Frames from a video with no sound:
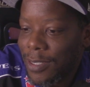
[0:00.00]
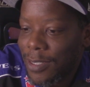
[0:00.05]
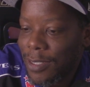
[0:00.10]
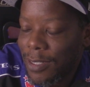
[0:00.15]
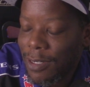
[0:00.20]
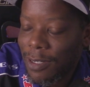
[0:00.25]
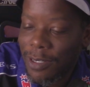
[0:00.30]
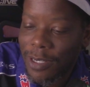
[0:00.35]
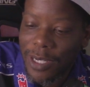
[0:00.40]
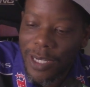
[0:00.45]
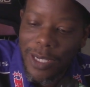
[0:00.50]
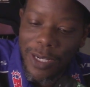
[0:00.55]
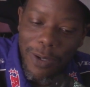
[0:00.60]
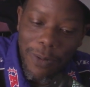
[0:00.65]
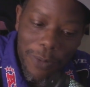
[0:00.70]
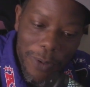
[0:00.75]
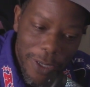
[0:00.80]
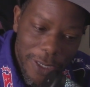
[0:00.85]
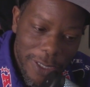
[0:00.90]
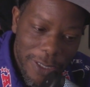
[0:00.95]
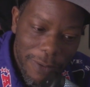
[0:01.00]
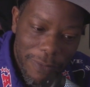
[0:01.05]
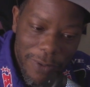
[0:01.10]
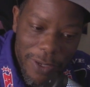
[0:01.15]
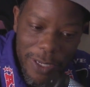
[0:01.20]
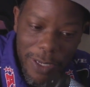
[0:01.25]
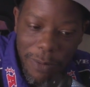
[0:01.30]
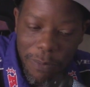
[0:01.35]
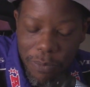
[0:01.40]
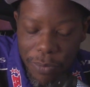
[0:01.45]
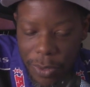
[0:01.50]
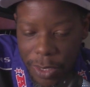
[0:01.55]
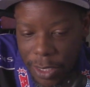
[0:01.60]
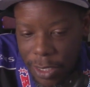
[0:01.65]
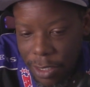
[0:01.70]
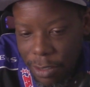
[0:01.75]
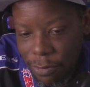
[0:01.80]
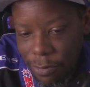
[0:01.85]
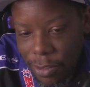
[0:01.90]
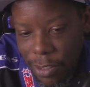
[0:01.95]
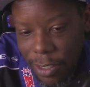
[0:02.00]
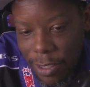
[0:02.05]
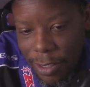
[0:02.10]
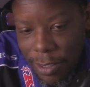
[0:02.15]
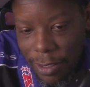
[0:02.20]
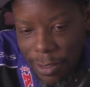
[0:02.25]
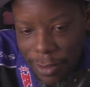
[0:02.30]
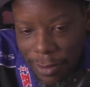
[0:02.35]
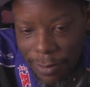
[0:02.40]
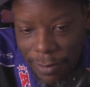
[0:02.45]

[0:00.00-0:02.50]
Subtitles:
Or they're in the works of getting PQ done.